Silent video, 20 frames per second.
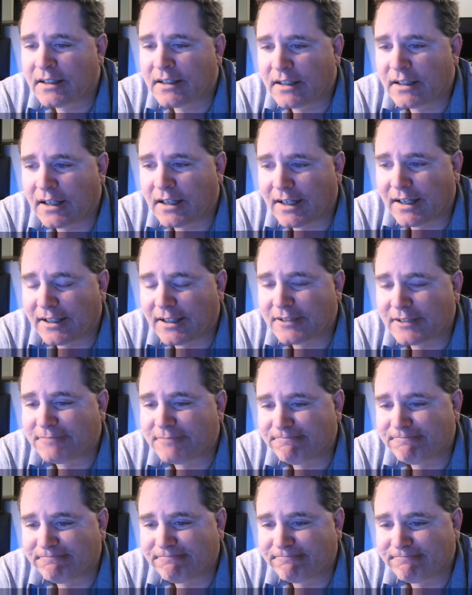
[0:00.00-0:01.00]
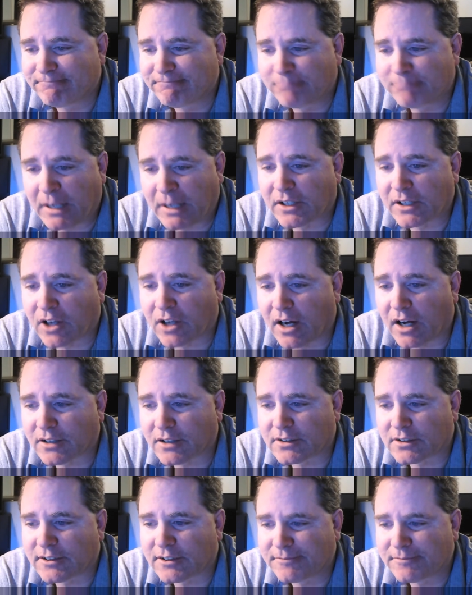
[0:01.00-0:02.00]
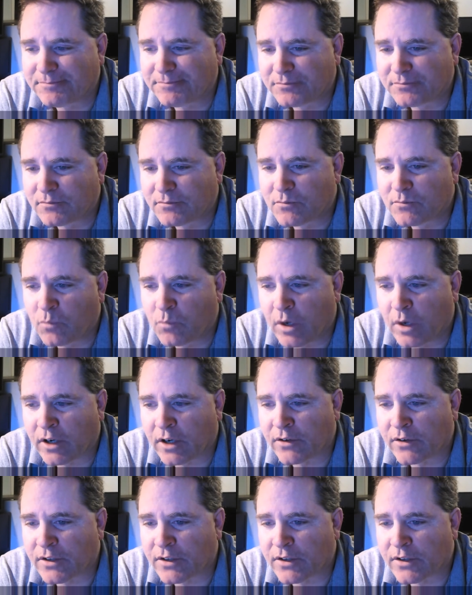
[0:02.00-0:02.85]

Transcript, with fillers: um, Pentecost, where